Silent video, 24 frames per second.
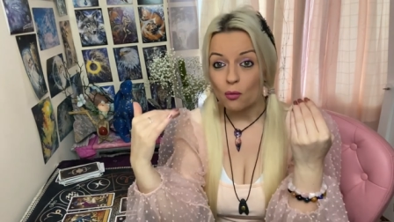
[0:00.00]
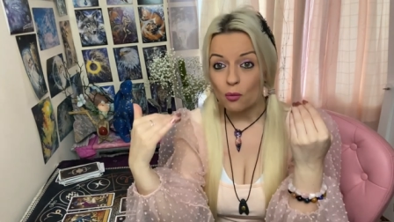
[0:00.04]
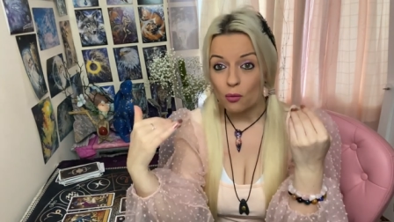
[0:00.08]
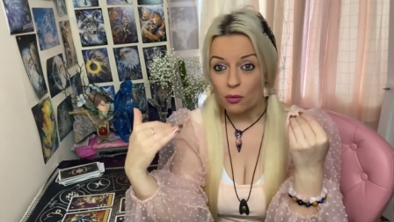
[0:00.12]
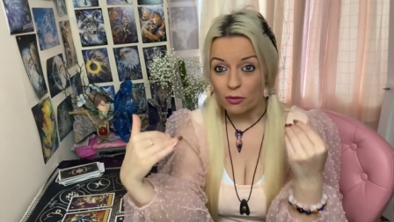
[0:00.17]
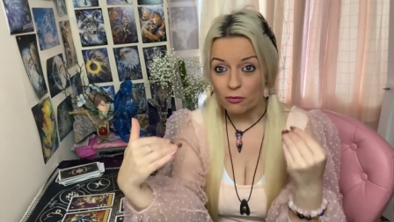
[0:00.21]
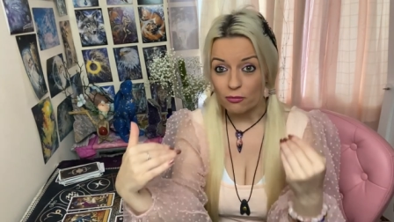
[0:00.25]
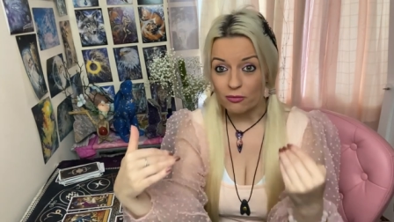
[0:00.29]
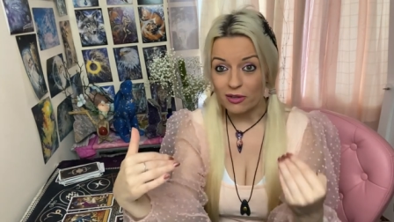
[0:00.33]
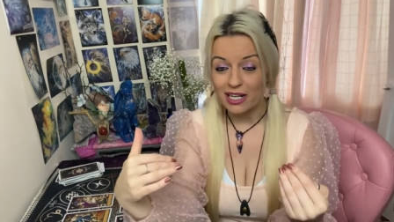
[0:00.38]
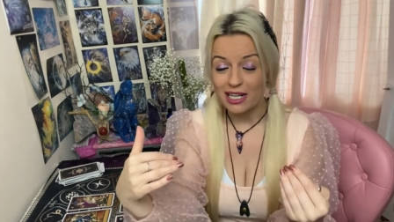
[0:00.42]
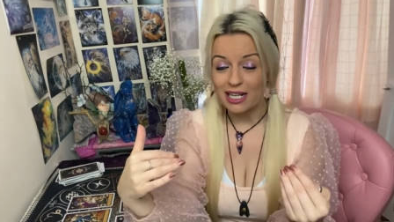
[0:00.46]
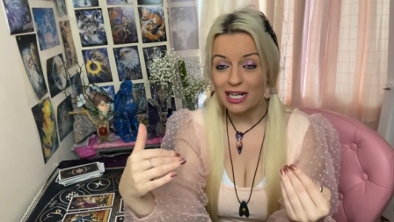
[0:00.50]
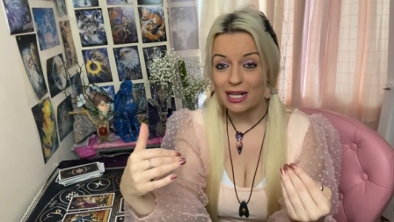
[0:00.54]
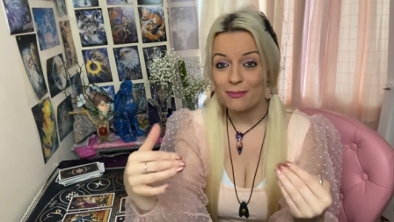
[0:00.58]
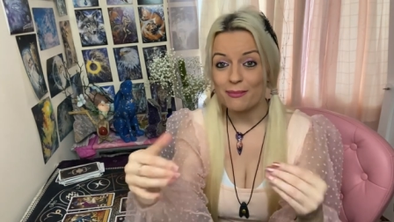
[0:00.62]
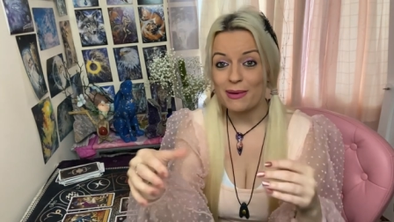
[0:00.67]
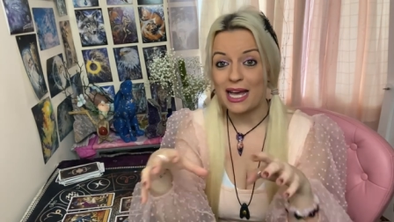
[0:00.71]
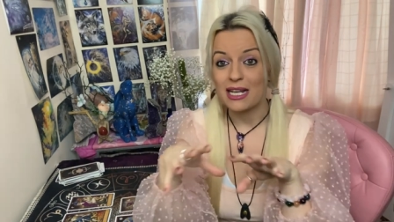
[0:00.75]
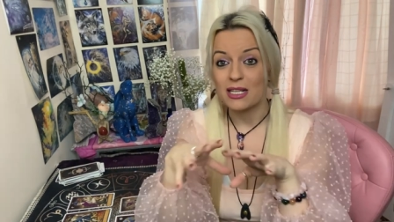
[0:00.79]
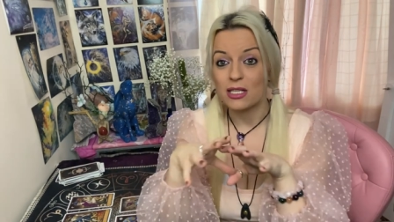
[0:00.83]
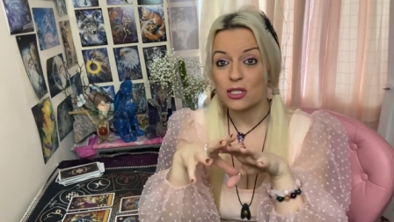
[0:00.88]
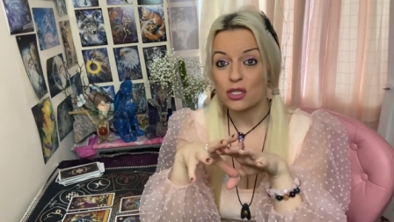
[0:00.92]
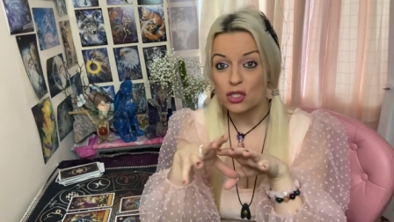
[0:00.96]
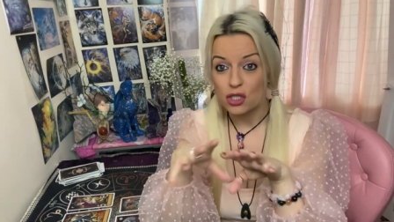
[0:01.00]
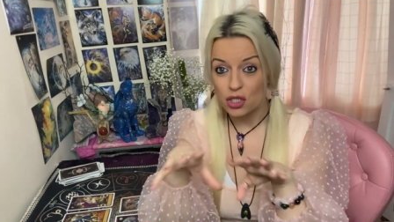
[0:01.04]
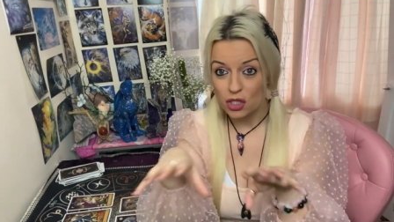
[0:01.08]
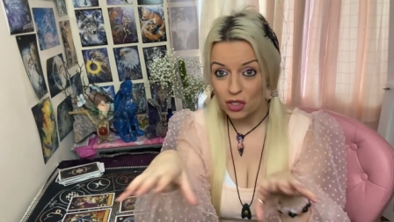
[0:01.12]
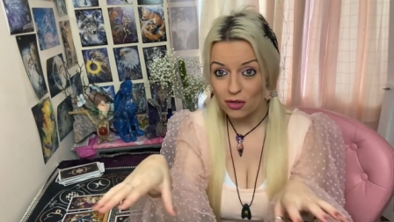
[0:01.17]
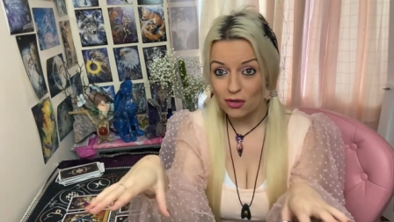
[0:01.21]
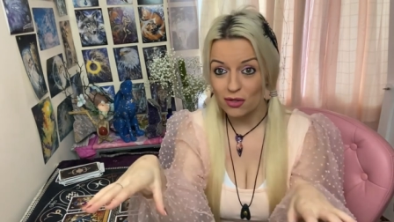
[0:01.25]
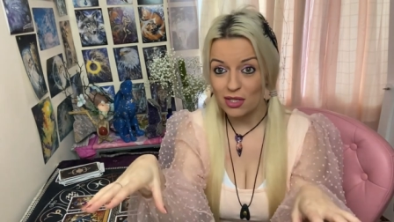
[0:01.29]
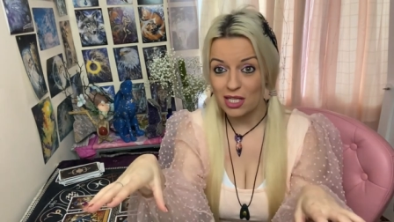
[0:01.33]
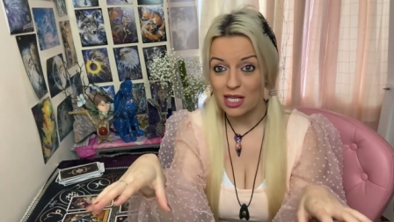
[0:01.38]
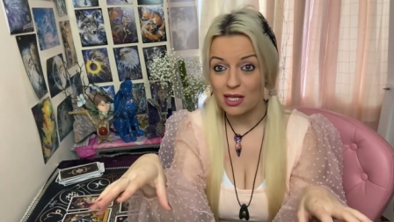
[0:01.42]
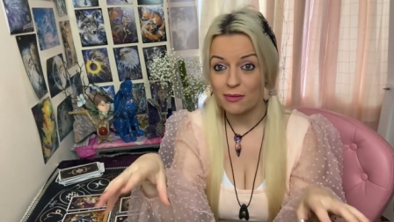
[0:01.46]
we reel it back
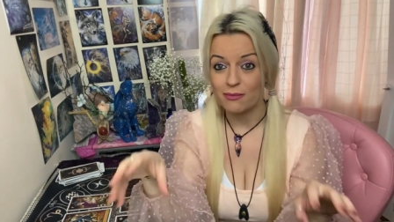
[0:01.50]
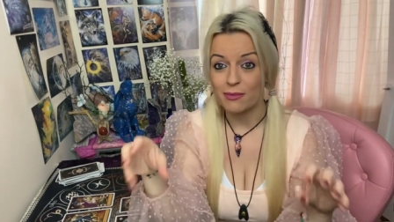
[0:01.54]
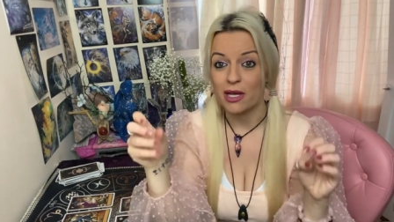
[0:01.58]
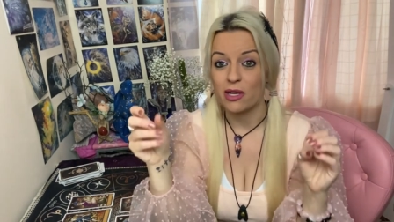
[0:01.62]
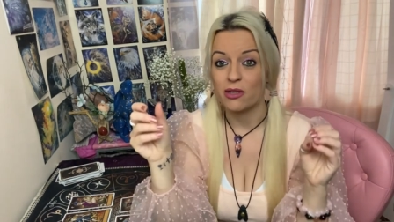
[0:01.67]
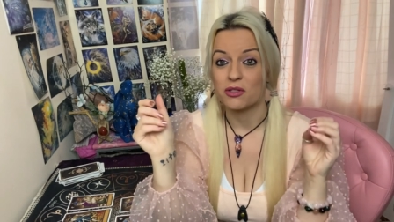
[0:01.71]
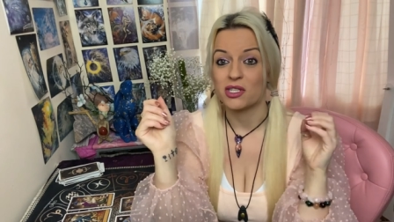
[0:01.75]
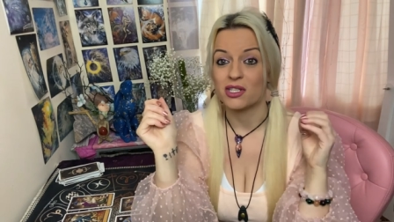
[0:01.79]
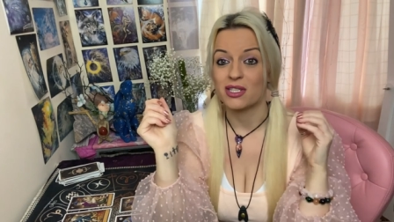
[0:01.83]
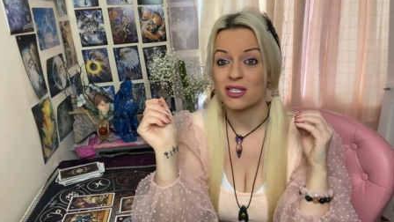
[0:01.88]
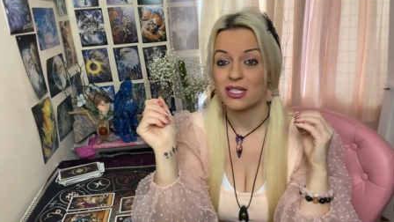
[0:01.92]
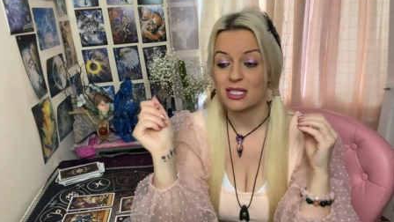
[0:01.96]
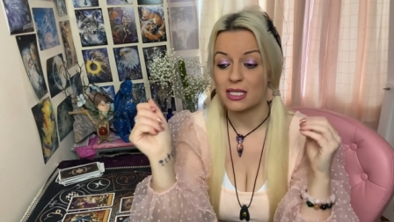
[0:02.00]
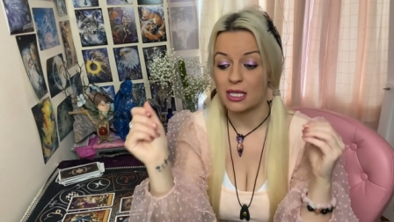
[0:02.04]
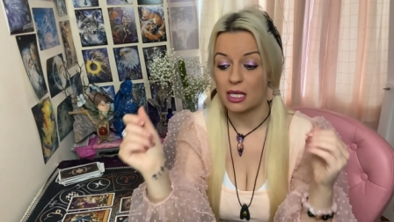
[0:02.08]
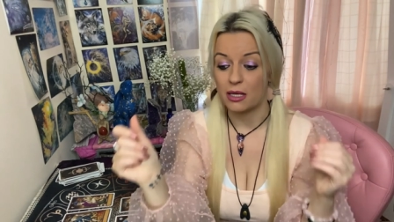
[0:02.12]
to the emotions.